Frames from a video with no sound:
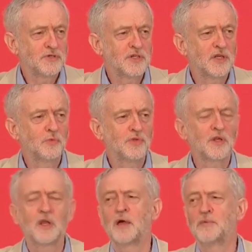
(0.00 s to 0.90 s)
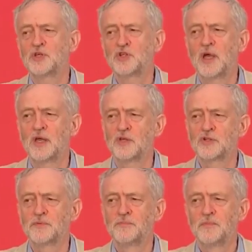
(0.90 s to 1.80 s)
to deal with climate
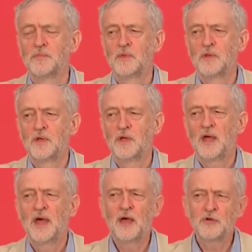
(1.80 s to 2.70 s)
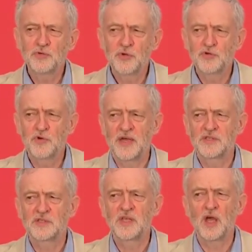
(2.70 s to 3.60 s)
change, how to
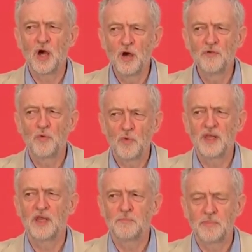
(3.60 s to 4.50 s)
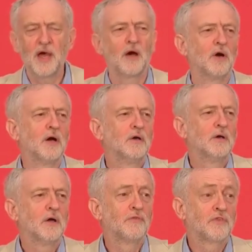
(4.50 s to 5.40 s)
address the overweening power
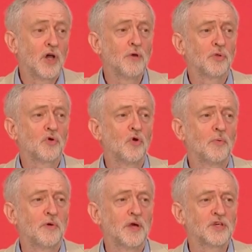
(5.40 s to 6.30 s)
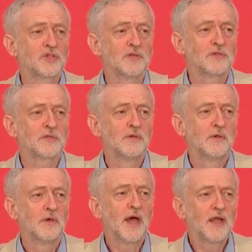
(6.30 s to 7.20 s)
of global corporations
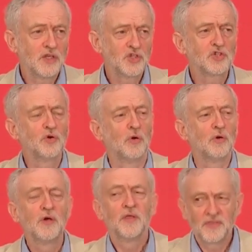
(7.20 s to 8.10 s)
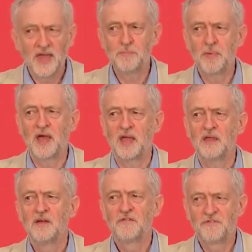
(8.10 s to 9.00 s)
and ensure they
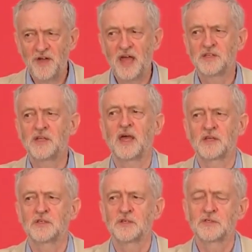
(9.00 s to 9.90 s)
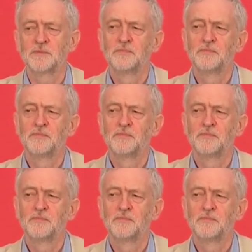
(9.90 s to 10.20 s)
pay fair taxes,